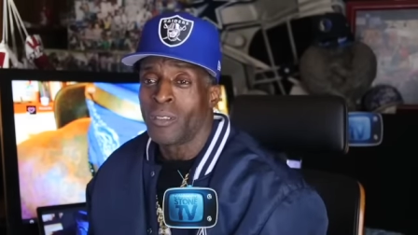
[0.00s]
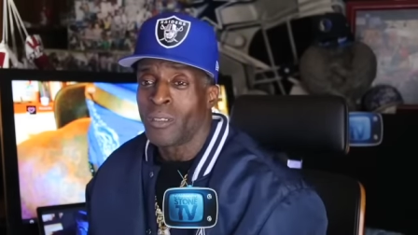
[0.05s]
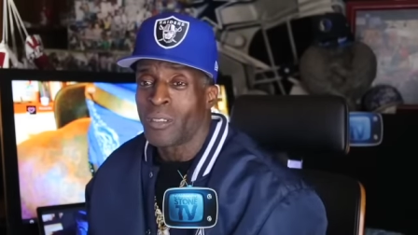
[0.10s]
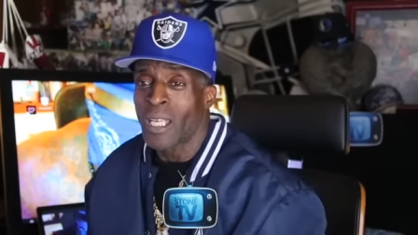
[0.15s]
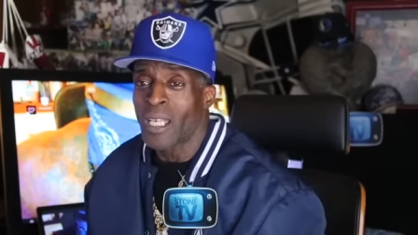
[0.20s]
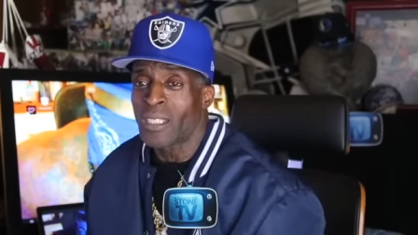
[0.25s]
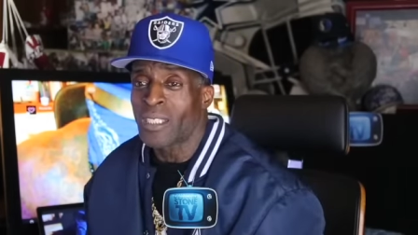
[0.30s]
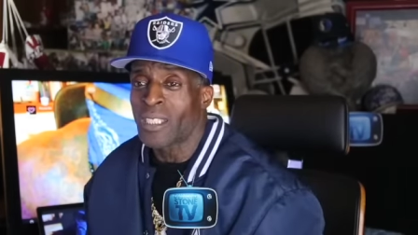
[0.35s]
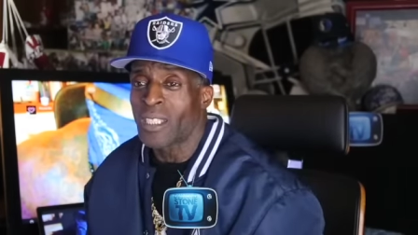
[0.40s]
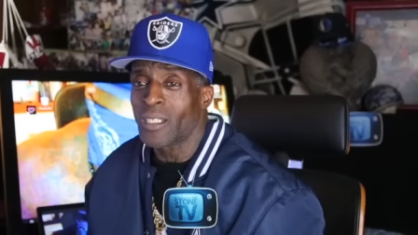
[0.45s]

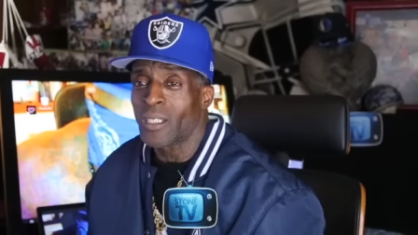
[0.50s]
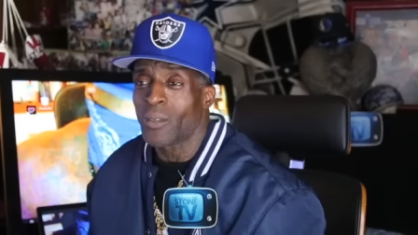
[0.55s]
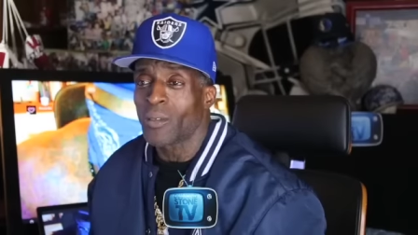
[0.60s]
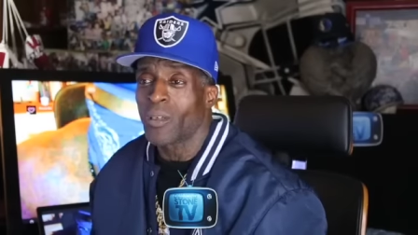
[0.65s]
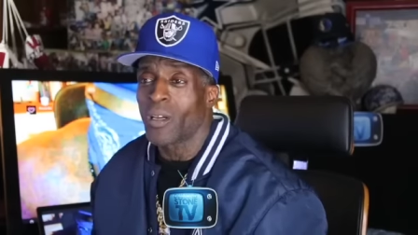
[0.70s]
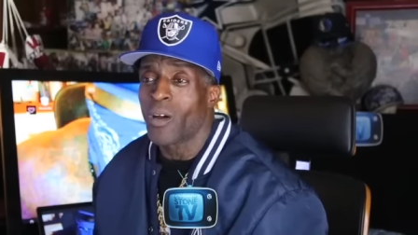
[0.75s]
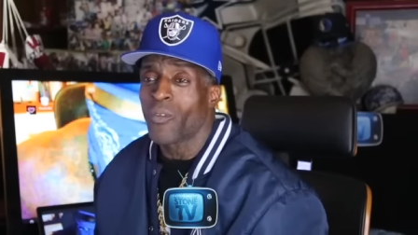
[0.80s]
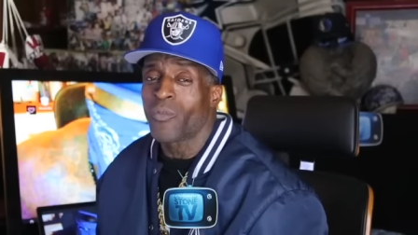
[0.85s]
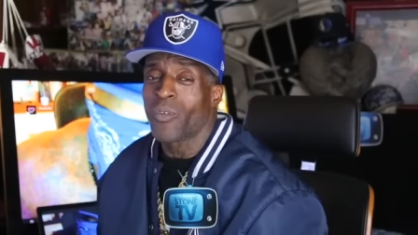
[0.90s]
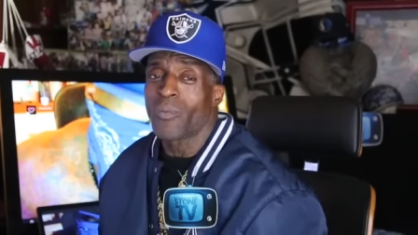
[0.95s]
That setup
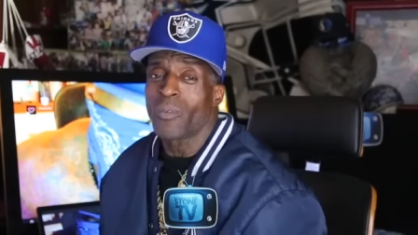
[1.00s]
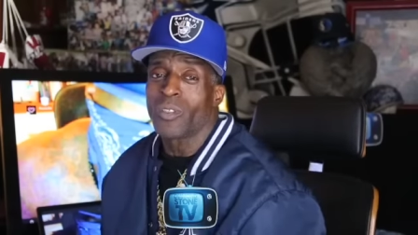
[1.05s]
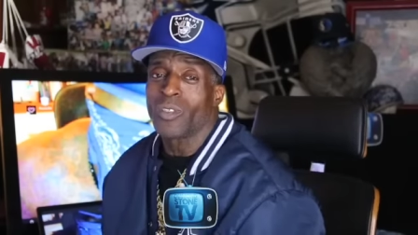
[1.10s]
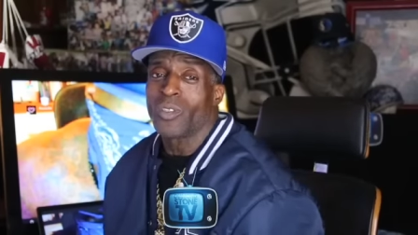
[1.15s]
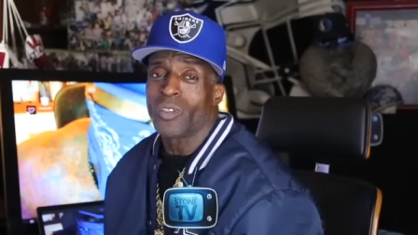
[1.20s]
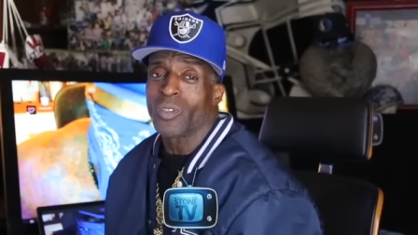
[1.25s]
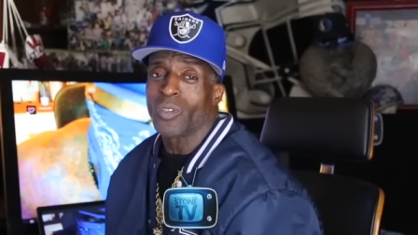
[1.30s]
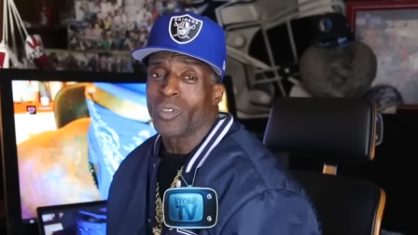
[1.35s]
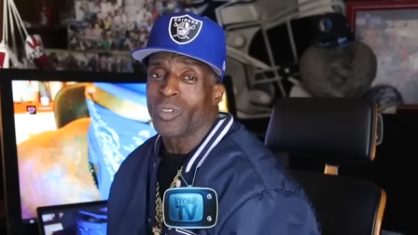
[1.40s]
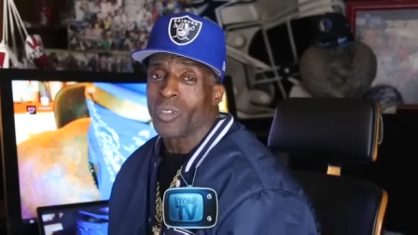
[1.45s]
come from the
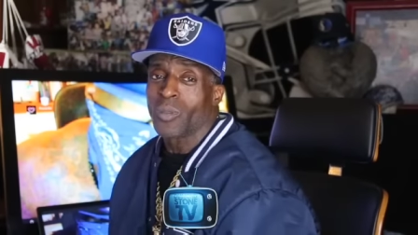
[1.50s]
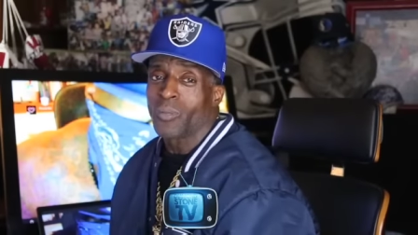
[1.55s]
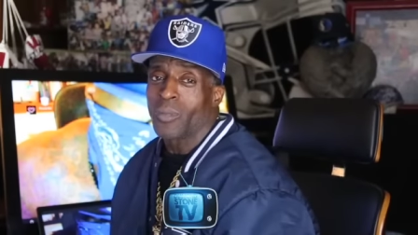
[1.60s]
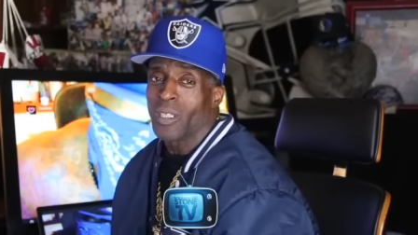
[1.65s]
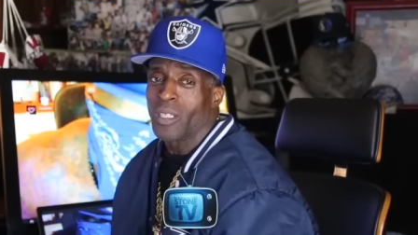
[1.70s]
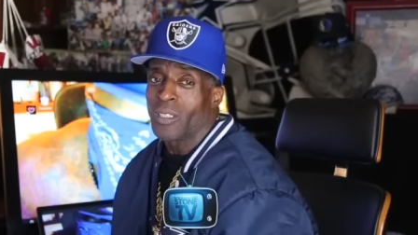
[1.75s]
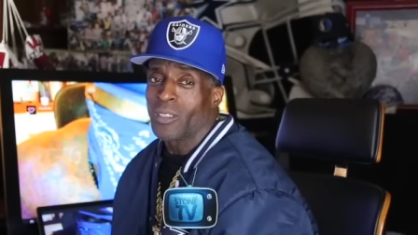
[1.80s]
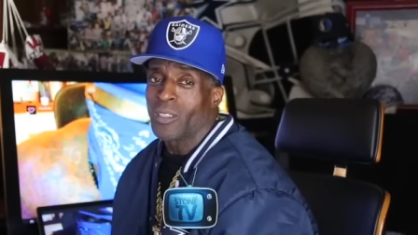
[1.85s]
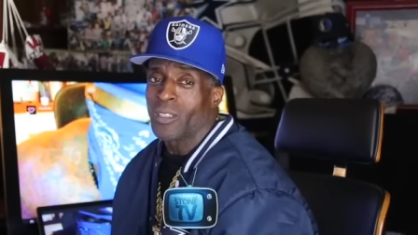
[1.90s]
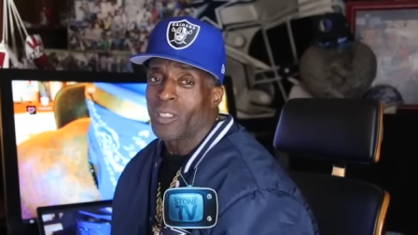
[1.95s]
jeweler,
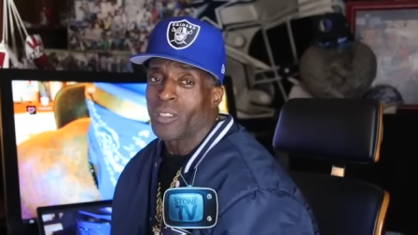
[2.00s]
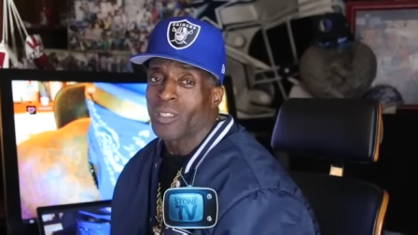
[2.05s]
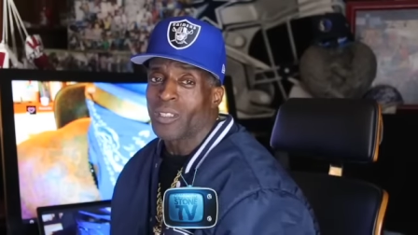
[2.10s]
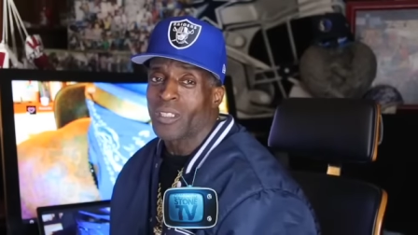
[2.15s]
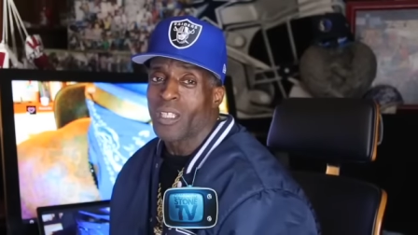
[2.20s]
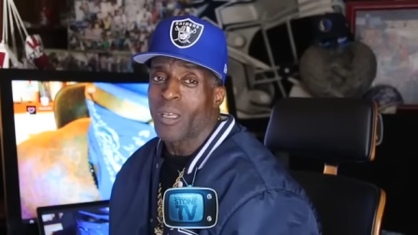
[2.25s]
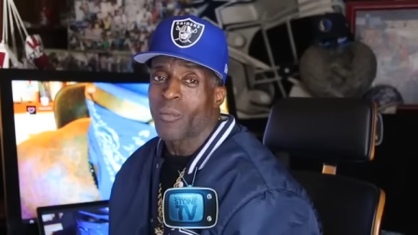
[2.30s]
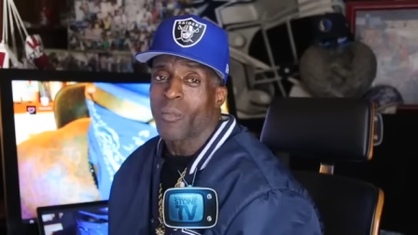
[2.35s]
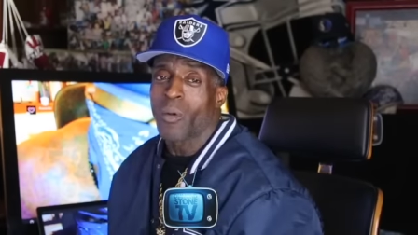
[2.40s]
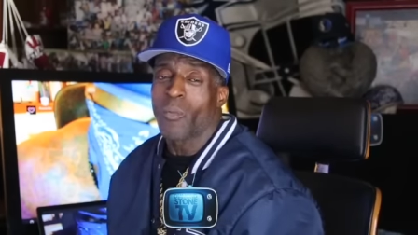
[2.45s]
man, you understand?